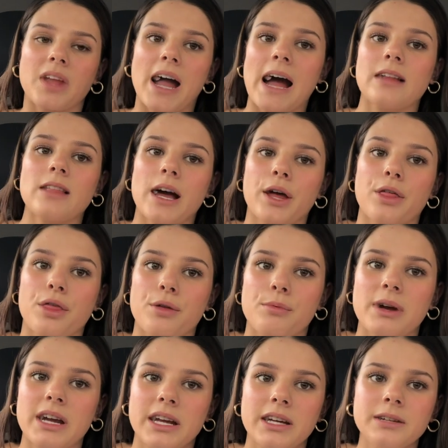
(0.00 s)
at like
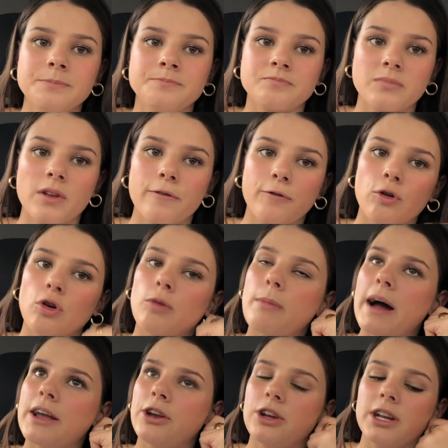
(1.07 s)
3 for
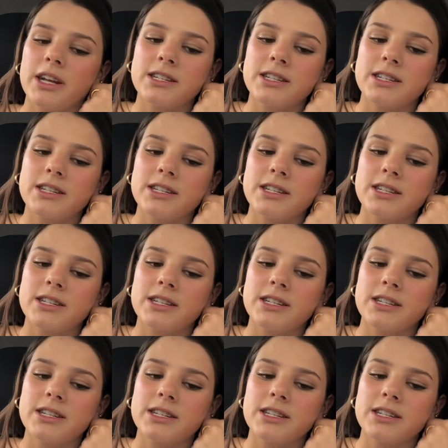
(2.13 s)
my uni